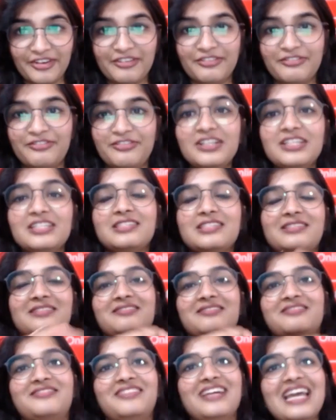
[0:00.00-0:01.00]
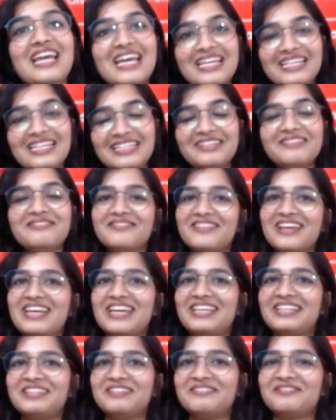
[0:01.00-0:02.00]
First,
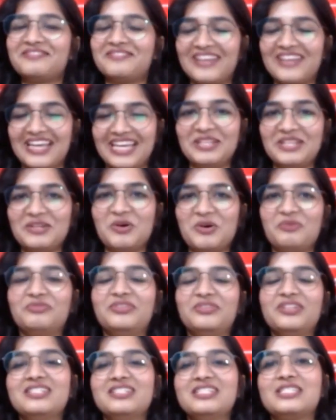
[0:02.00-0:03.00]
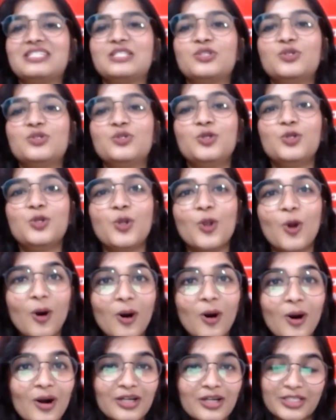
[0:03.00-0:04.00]
very obvious, do
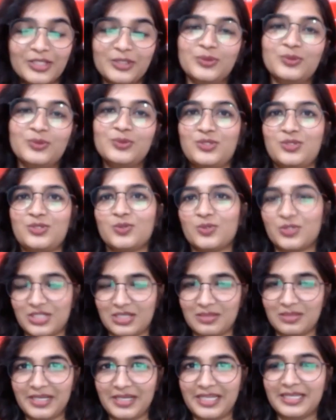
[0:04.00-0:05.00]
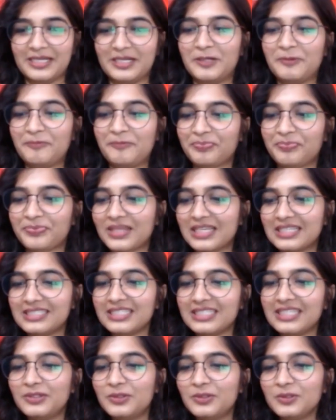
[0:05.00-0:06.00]
not use social media. See,
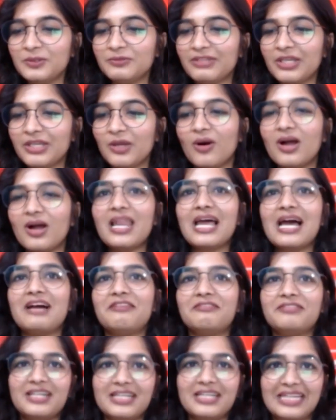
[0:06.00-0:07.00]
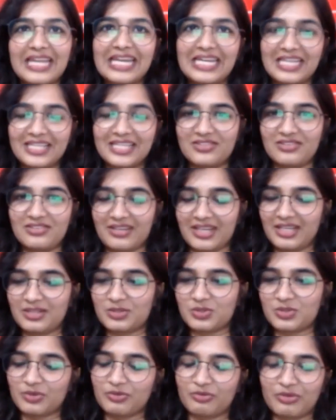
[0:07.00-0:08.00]
you know, we all have that tendency, right?
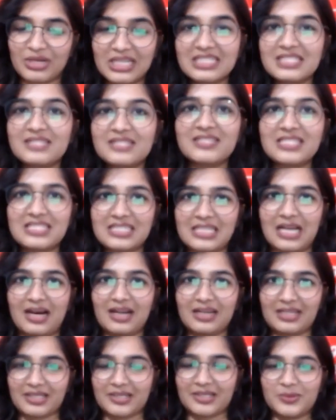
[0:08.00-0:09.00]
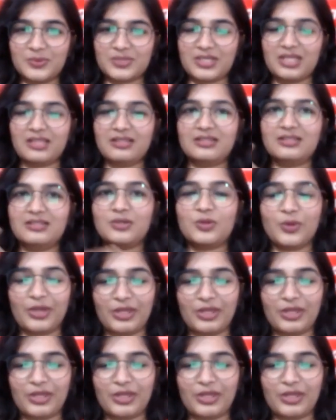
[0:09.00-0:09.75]
So once we start using the